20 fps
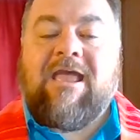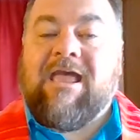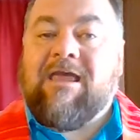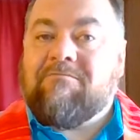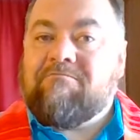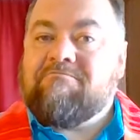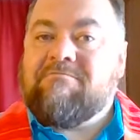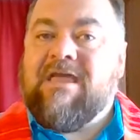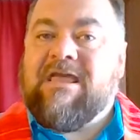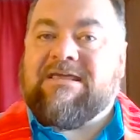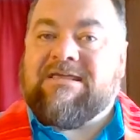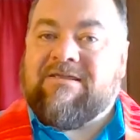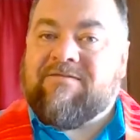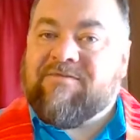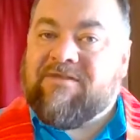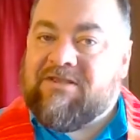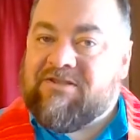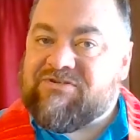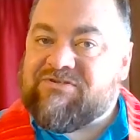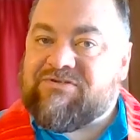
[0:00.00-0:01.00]
and
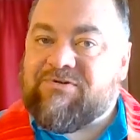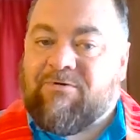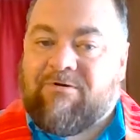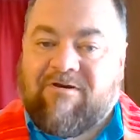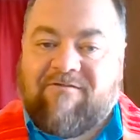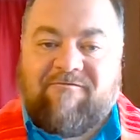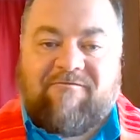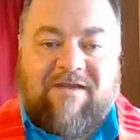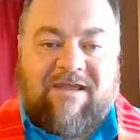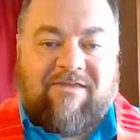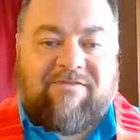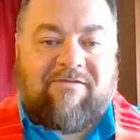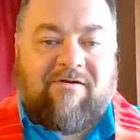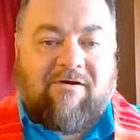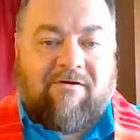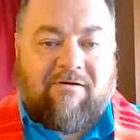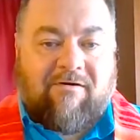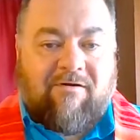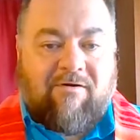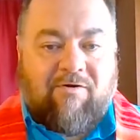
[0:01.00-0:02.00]
making the historic faith
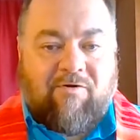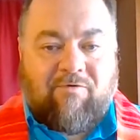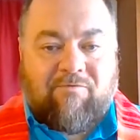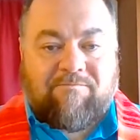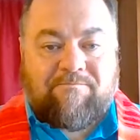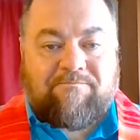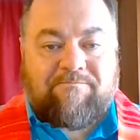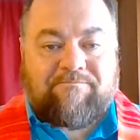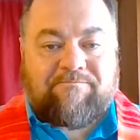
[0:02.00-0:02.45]
our own.